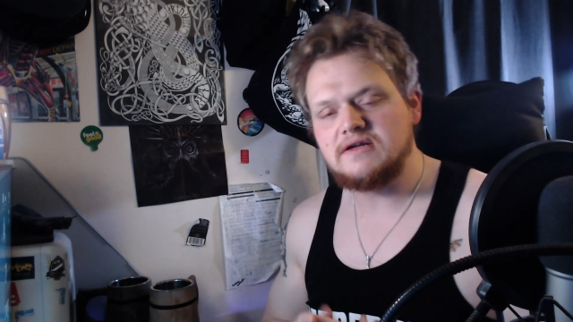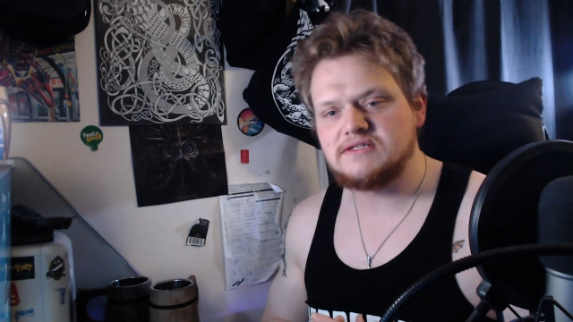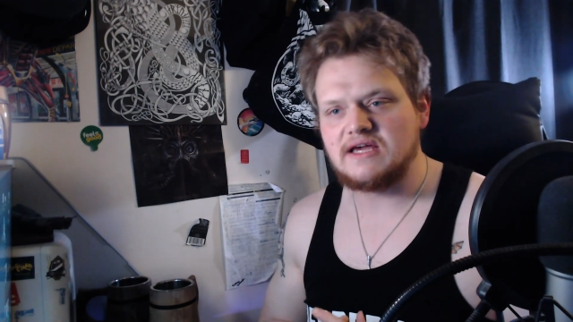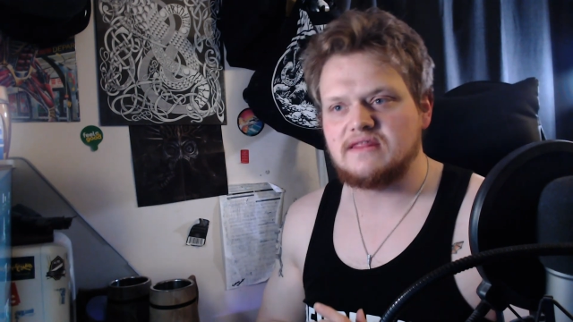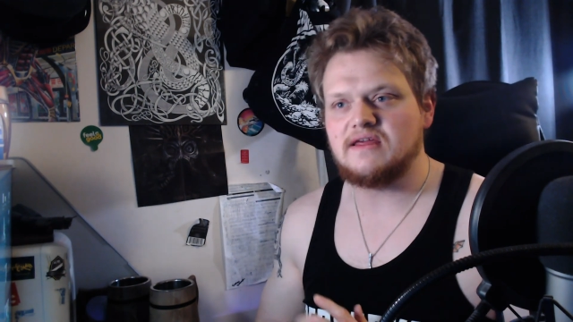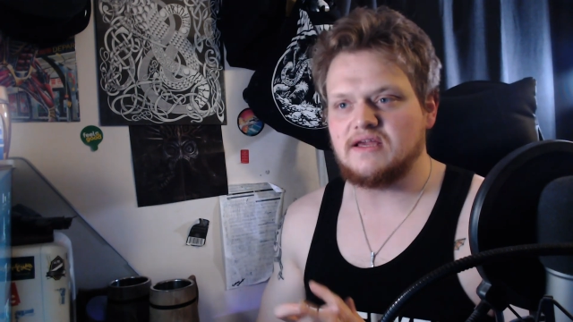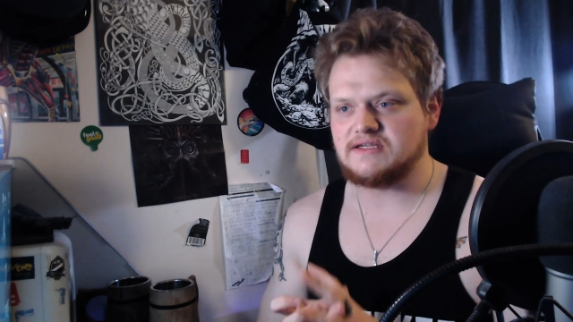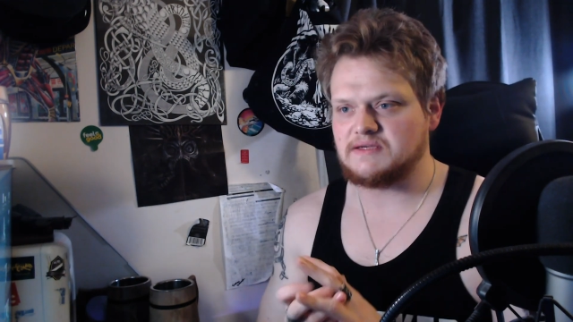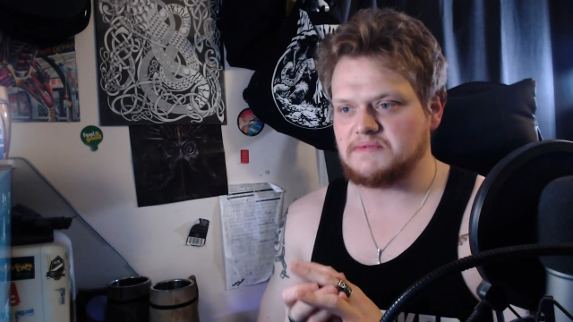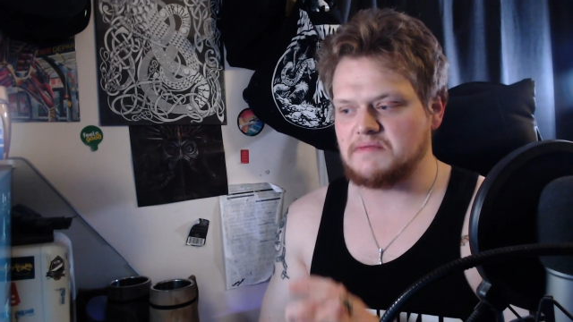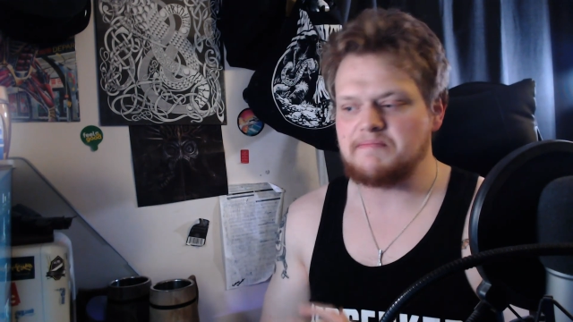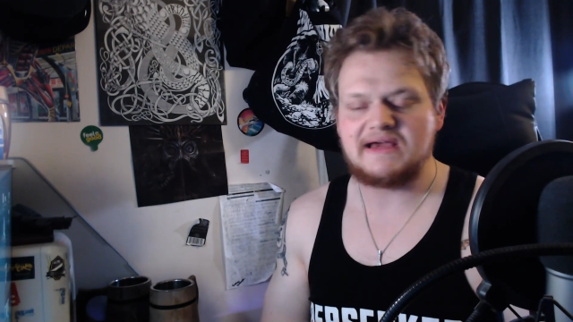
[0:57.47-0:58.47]
I think are some of
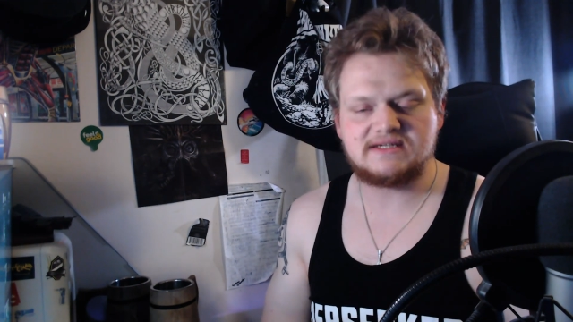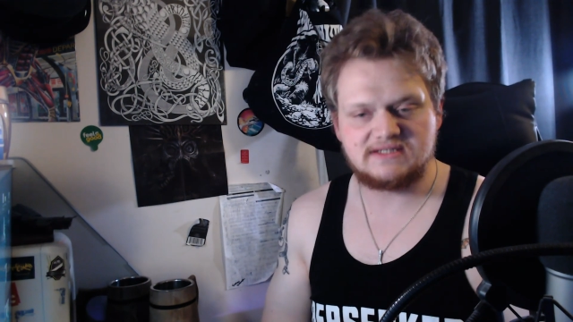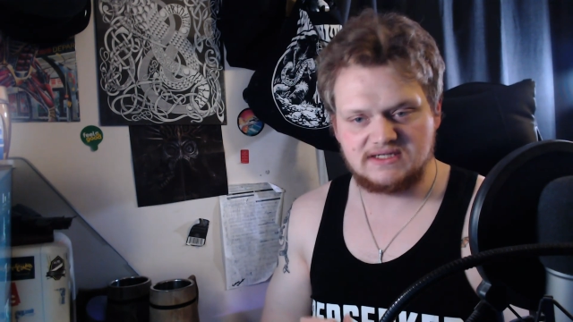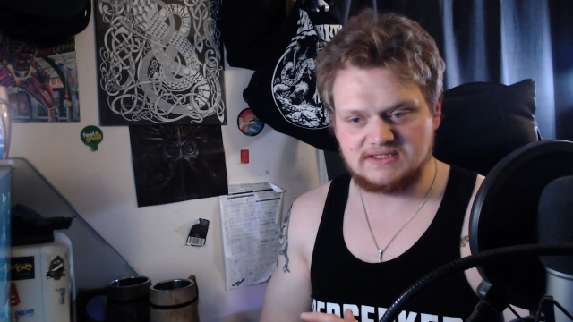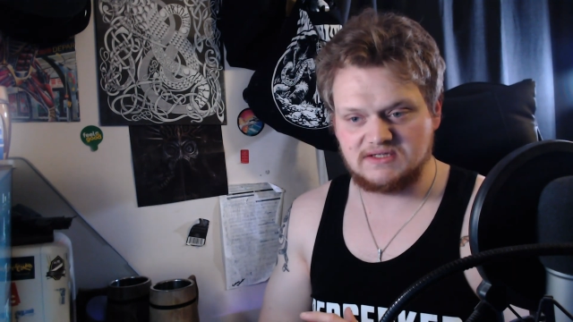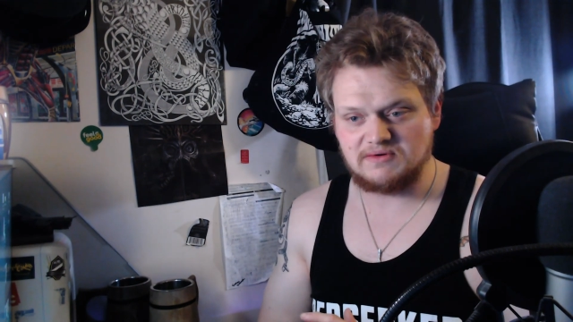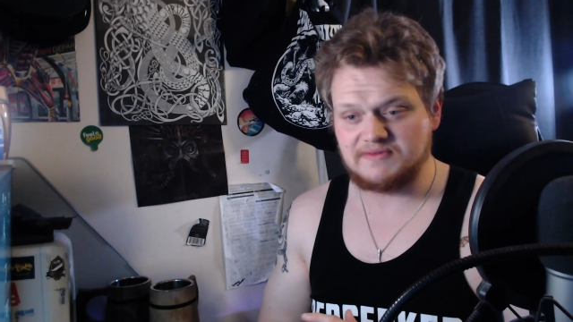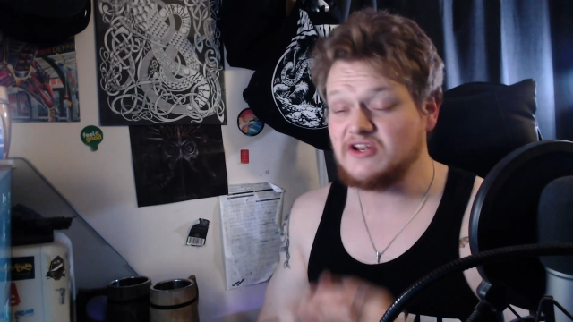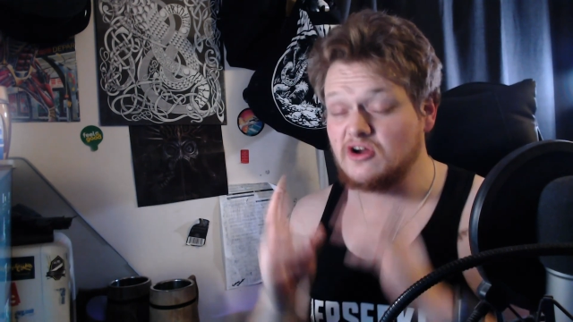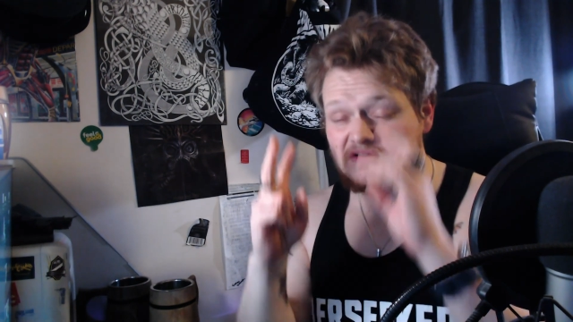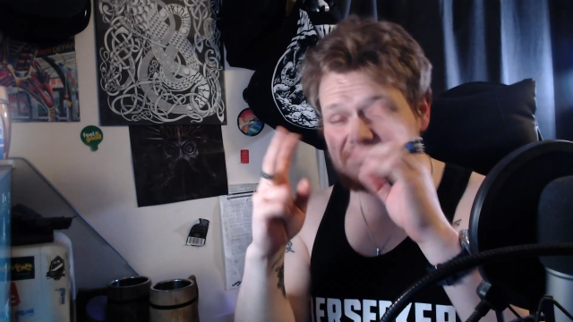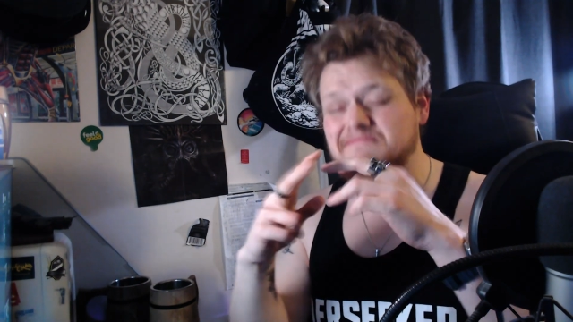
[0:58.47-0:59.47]
the best things in the world. They're
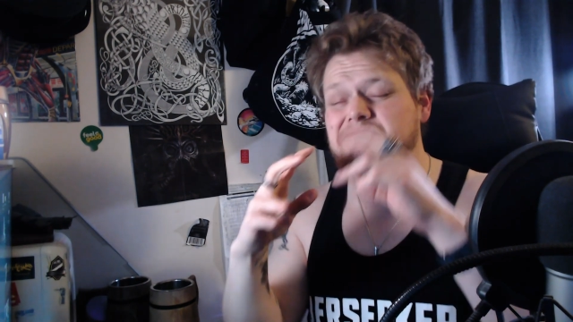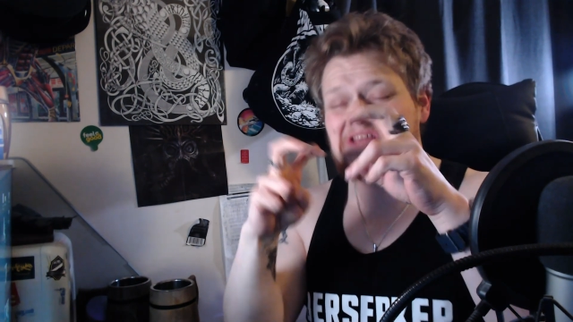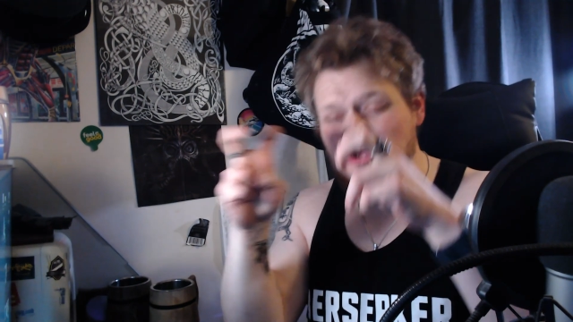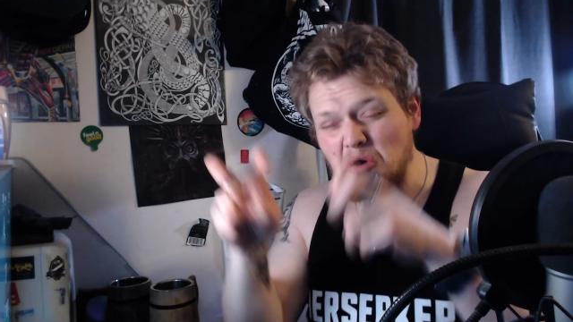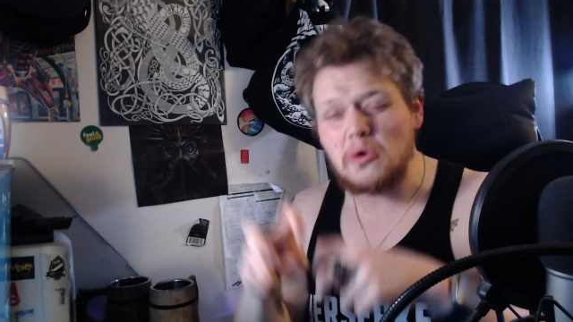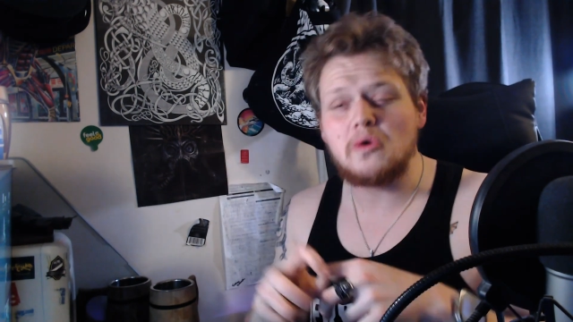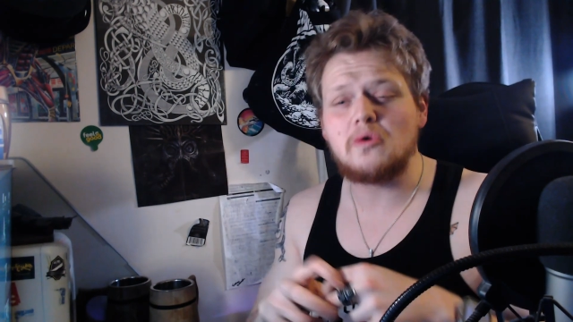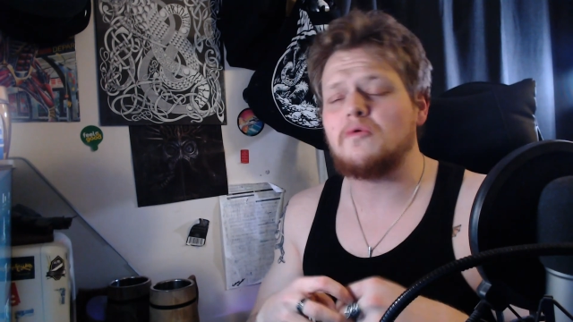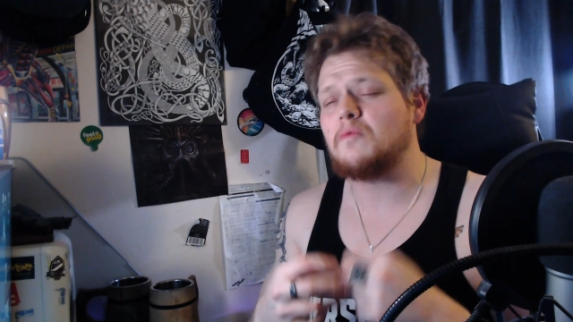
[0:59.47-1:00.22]
not cool.